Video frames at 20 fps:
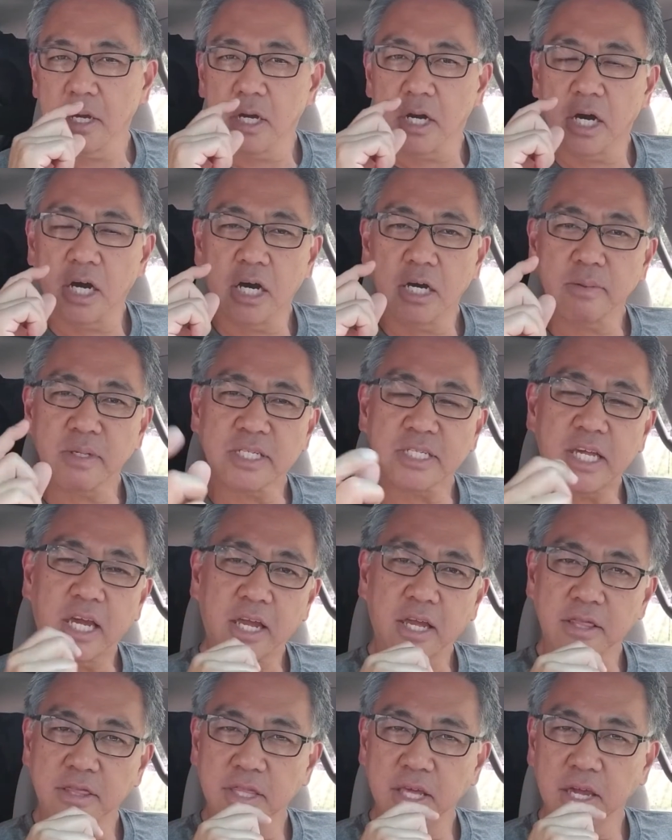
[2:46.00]
Uh, the
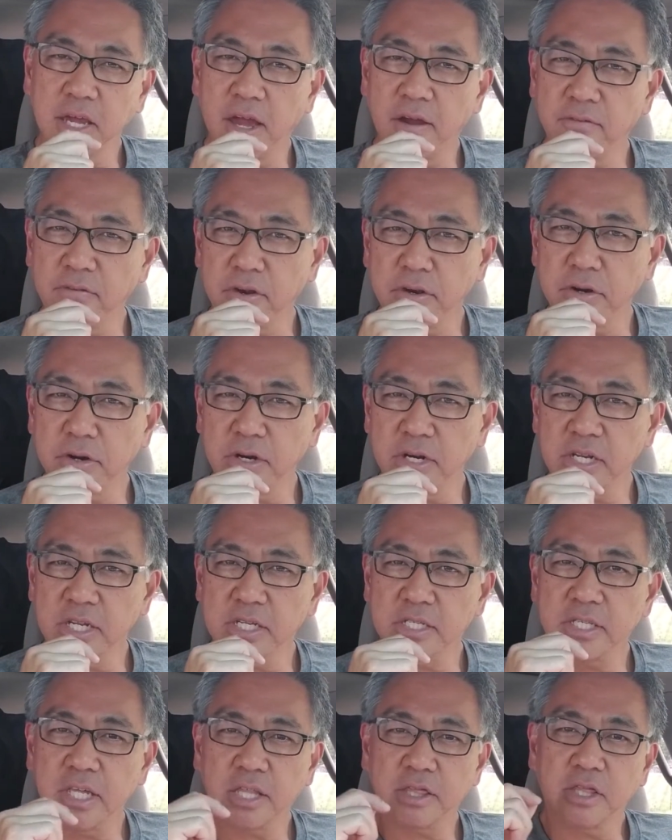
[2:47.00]
second thing I've learned
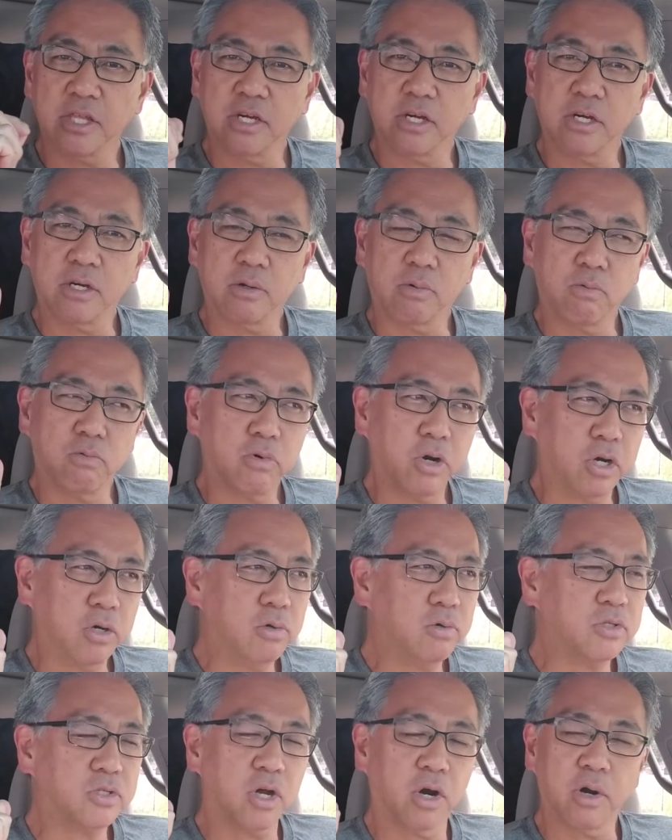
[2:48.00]
is that the
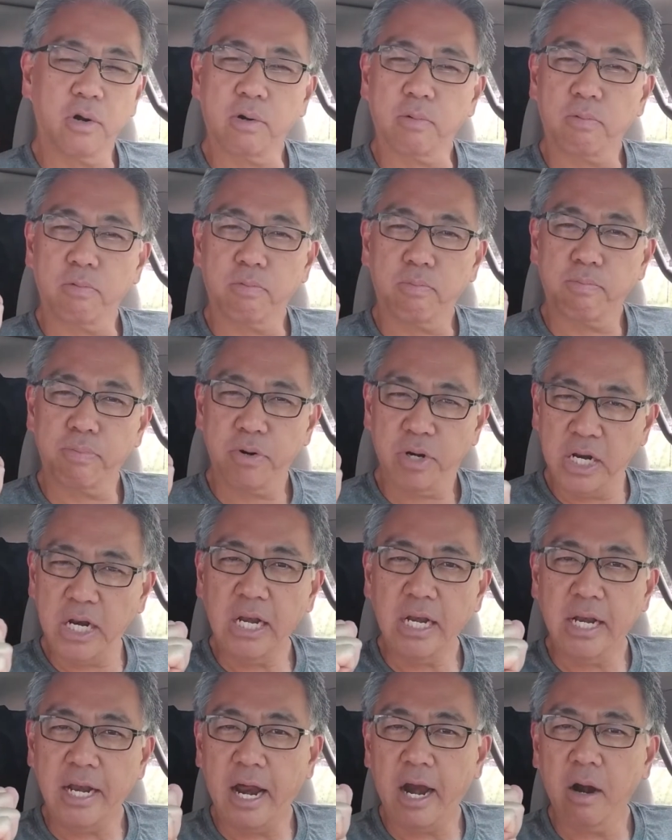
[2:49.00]
roads are pretty
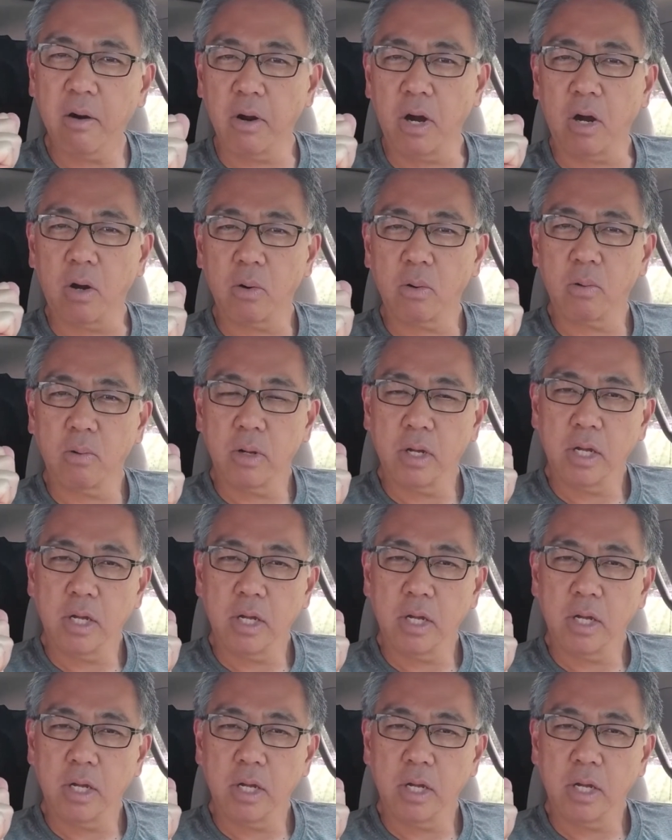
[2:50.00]
narrow.